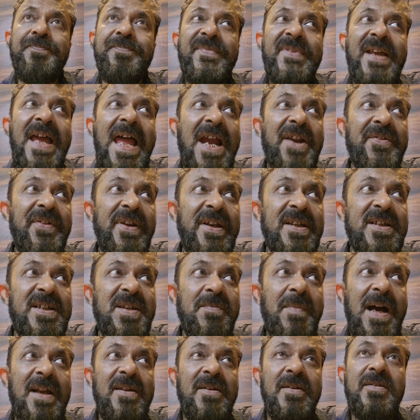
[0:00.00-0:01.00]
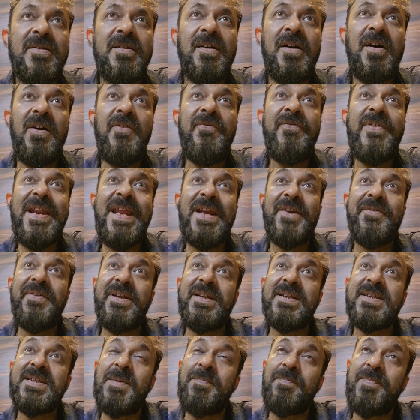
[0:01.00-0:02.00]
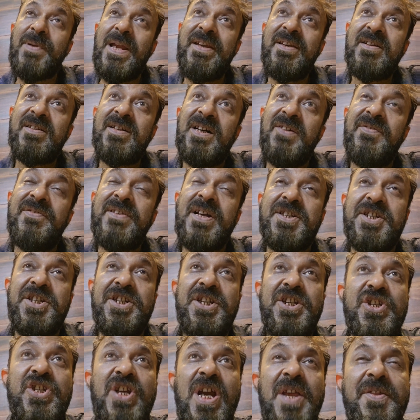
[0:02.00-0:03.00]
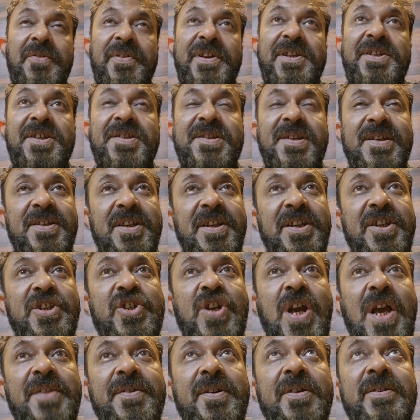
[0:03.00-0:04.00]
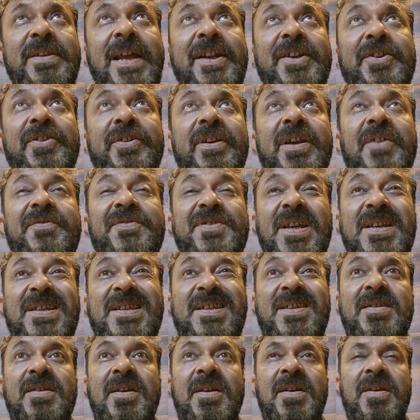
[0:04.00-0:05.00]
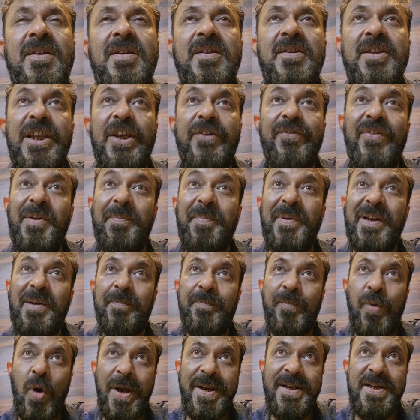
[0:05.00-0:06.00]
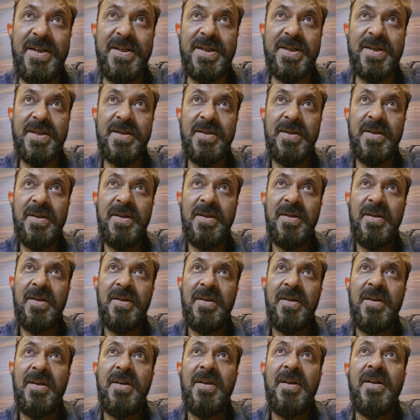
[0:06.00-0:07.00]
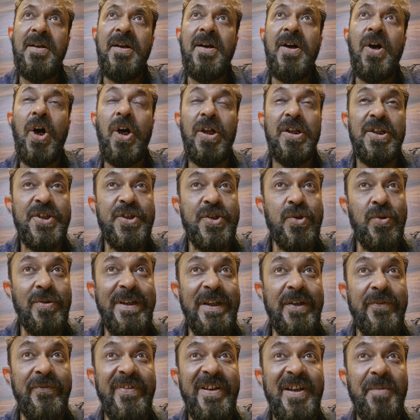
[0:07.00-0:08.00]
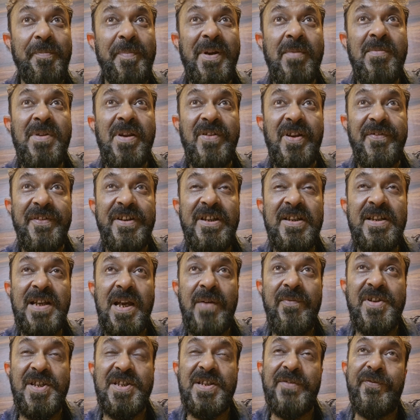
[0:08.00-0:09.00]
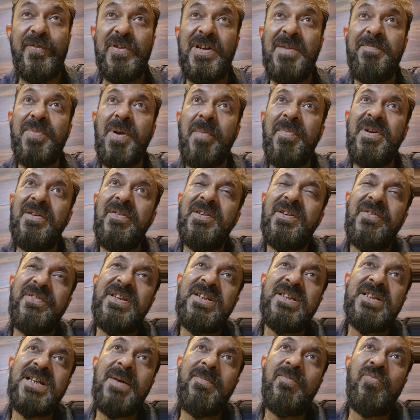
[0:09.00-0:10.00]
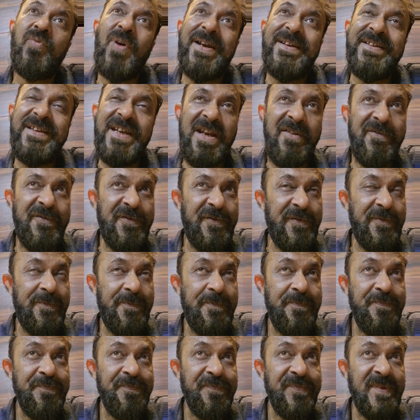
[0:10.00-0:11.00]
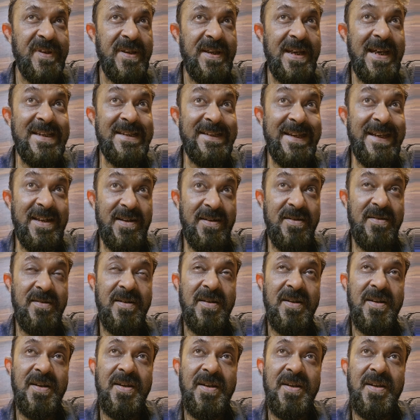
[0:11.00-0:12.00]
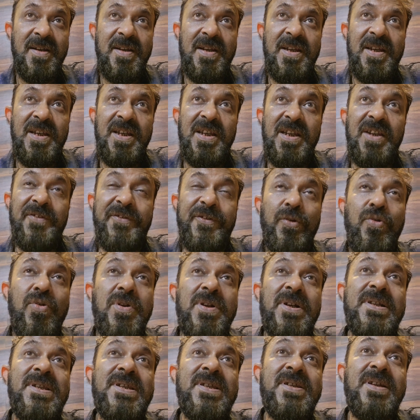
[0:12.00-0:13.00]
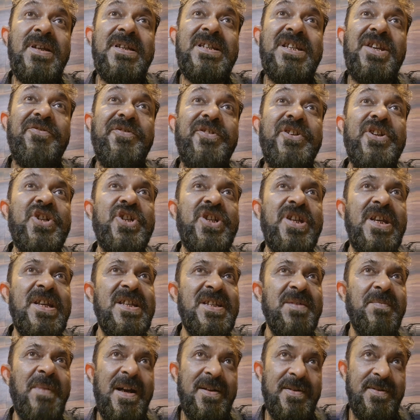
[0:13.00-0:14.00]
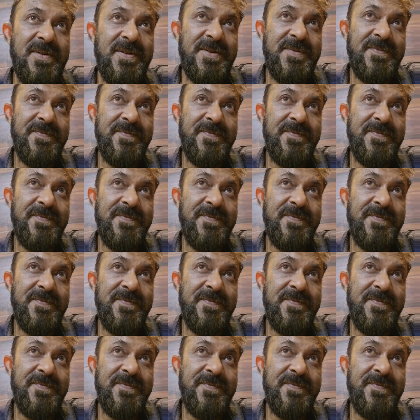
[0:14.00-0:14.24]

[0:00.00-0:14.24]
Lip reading: aggregate demand curve and aggregate supply curve cutting each other, intersecting each other. That gives us the equilibrium point. Also the equilibrium level of income, which is the full employment level of income, YF. And then if you consider deficient demand,